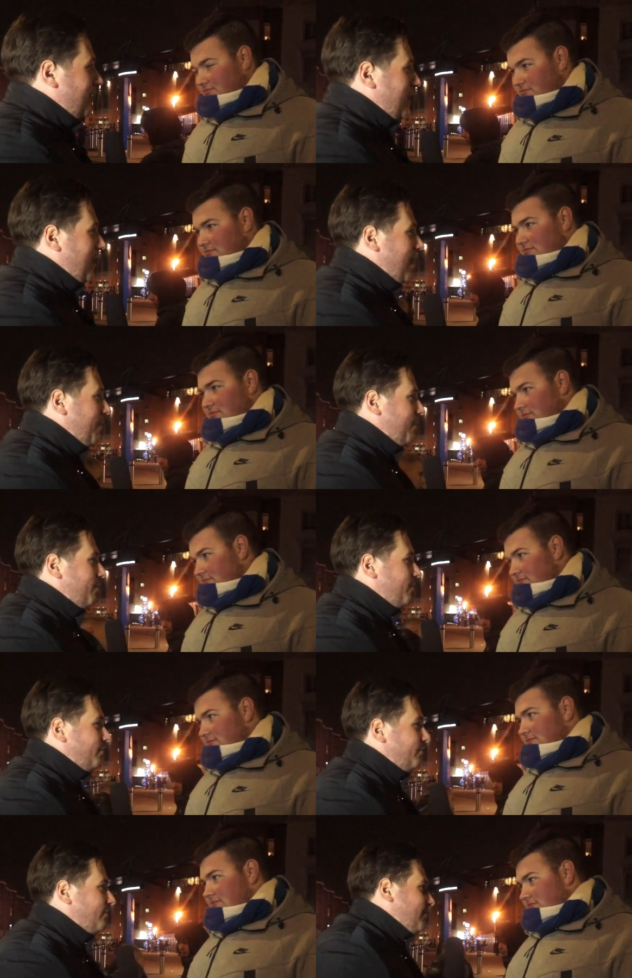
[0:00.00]
Speaker 1: You know,
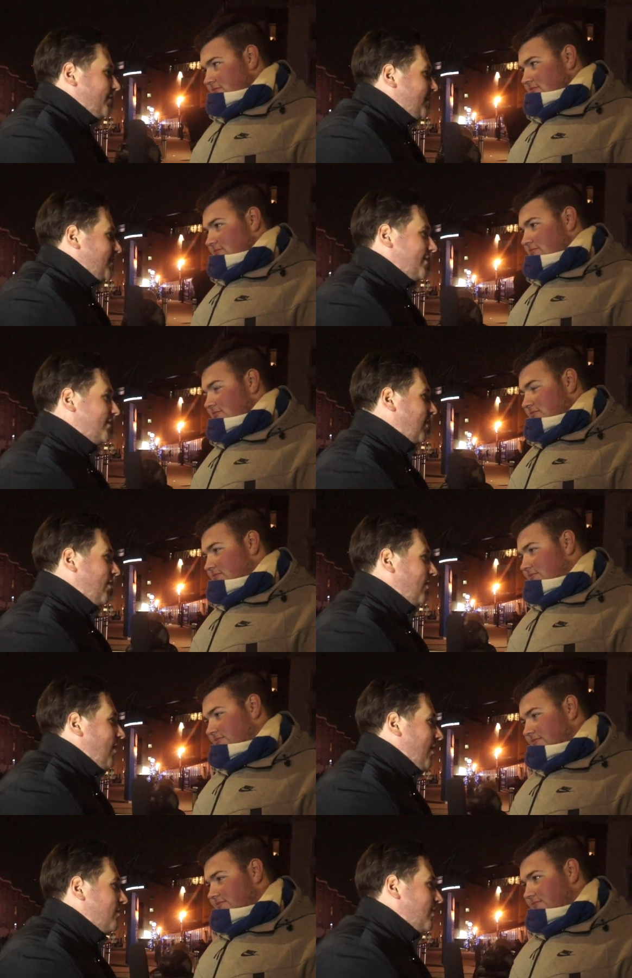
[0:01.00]
it's not a
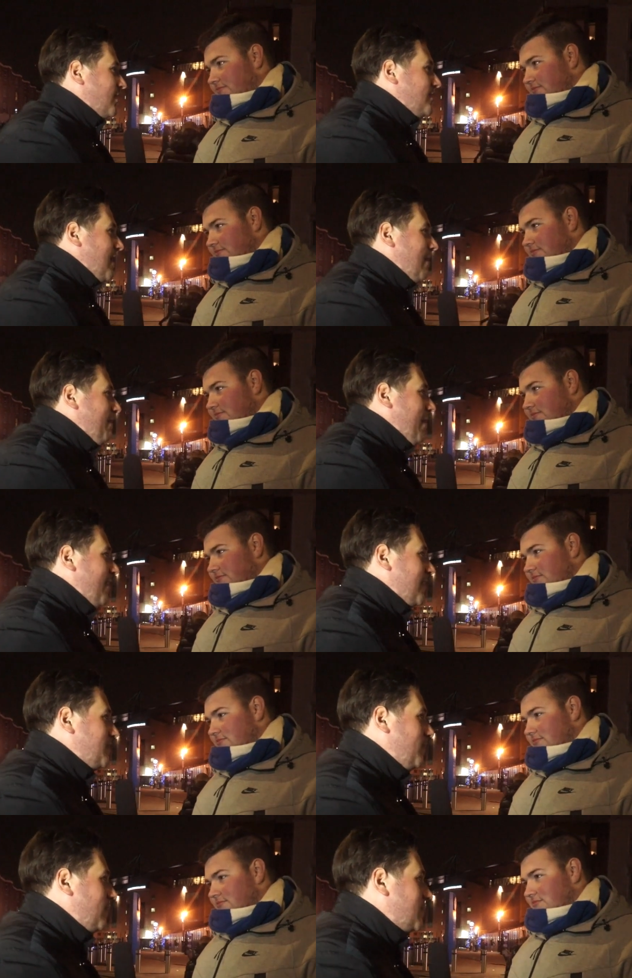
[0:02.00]
lot else I can say about
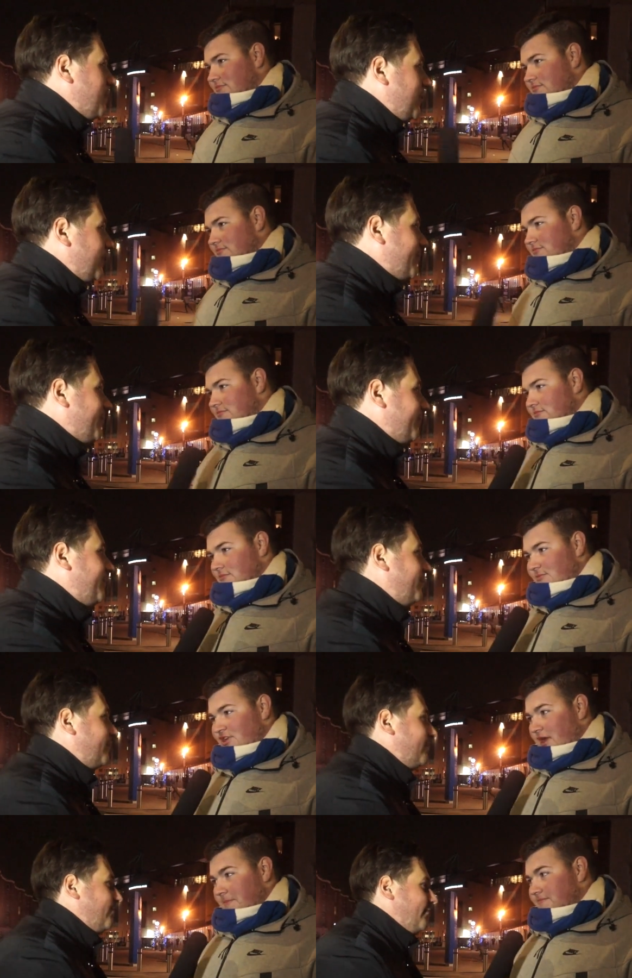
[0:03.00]
that, to be honest,
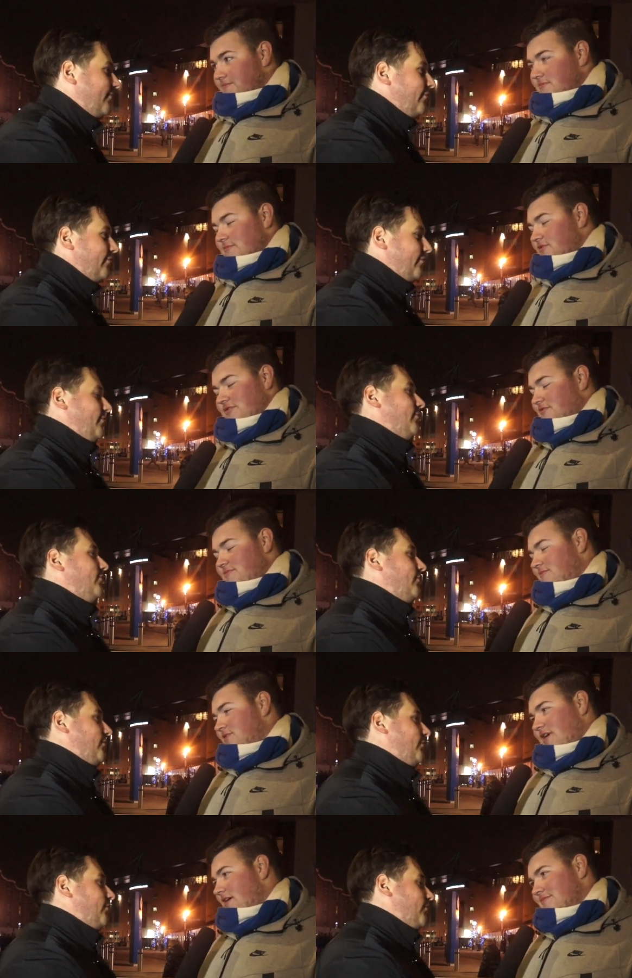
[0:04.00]
mate.
Speaker 2: Shit,
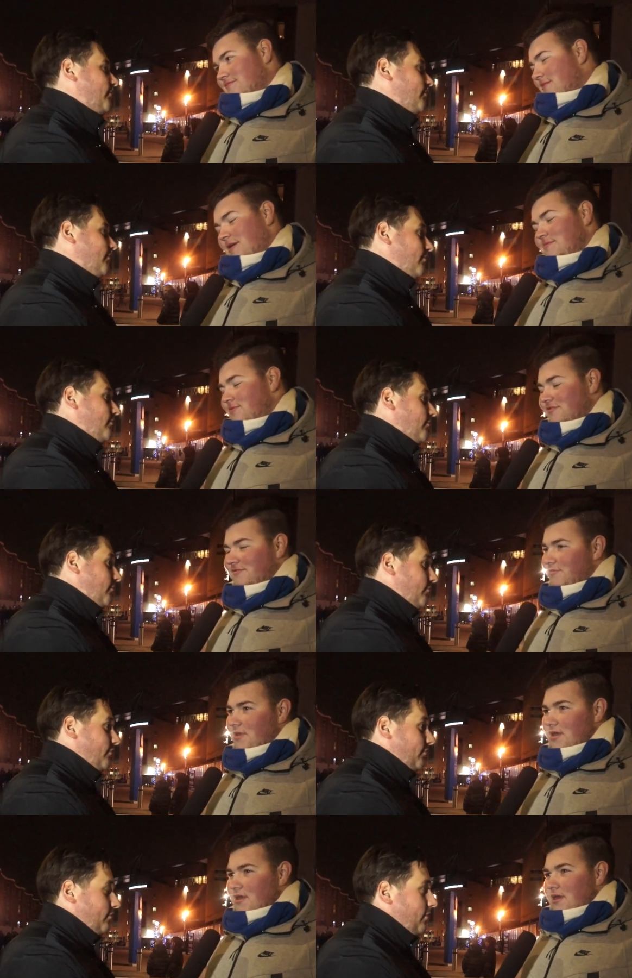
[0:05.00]
just shit. I'm just.
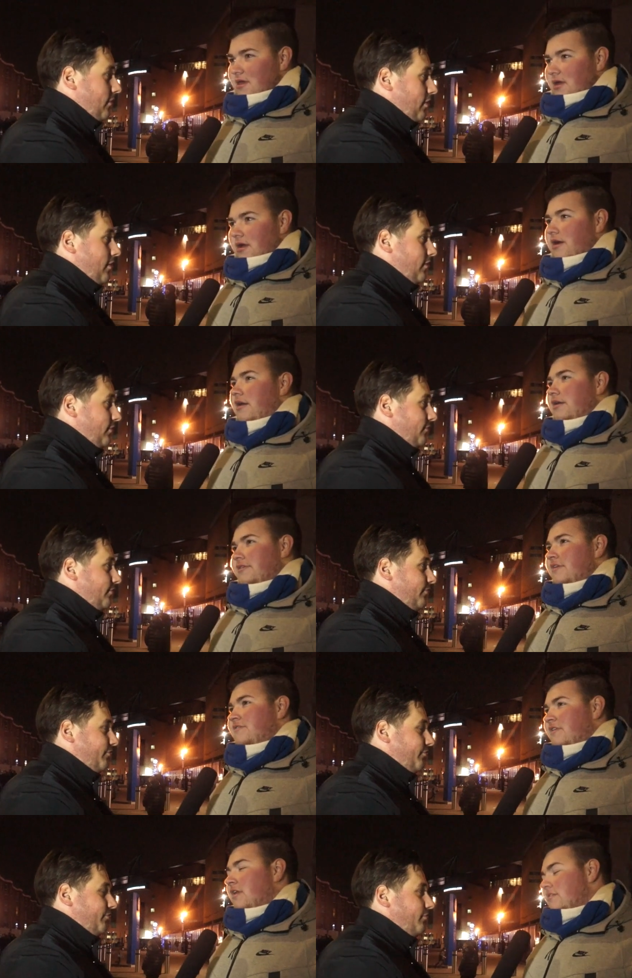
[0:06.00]
Oh,
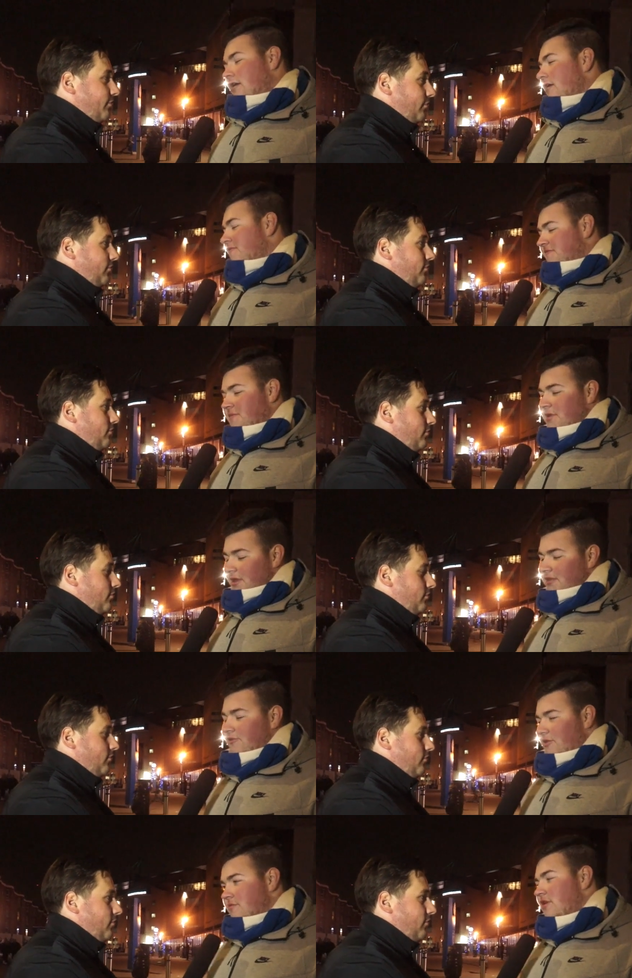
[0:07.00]
this I, I've put it
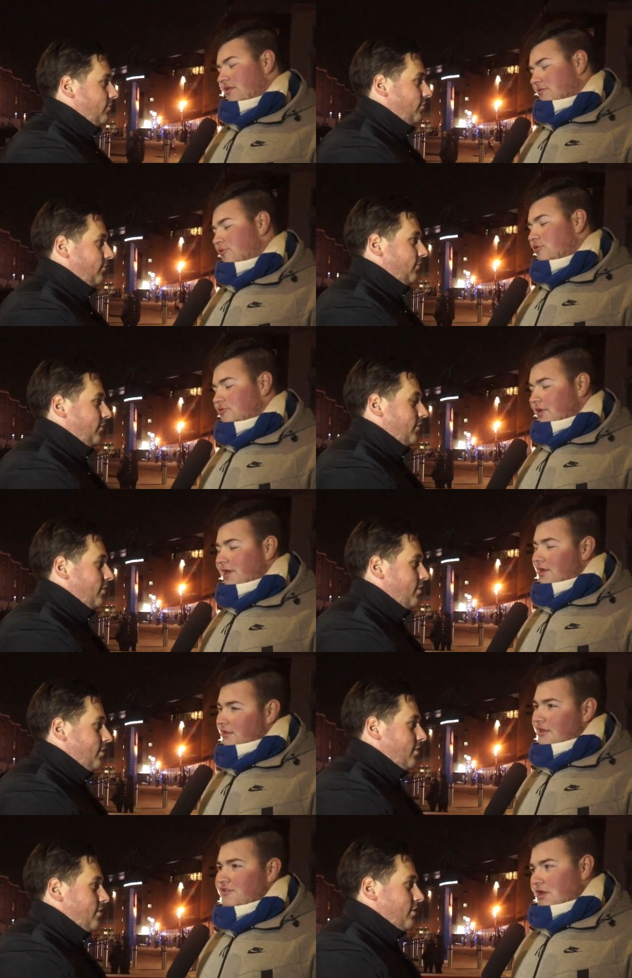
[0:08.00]
in the group chat that we're all
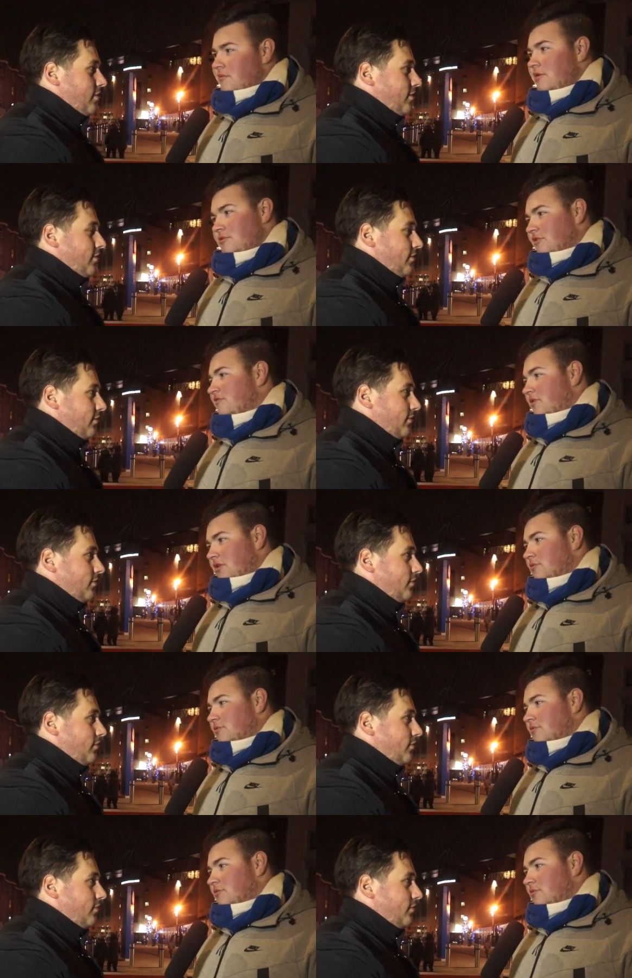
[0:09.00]
in. This genuinely was one of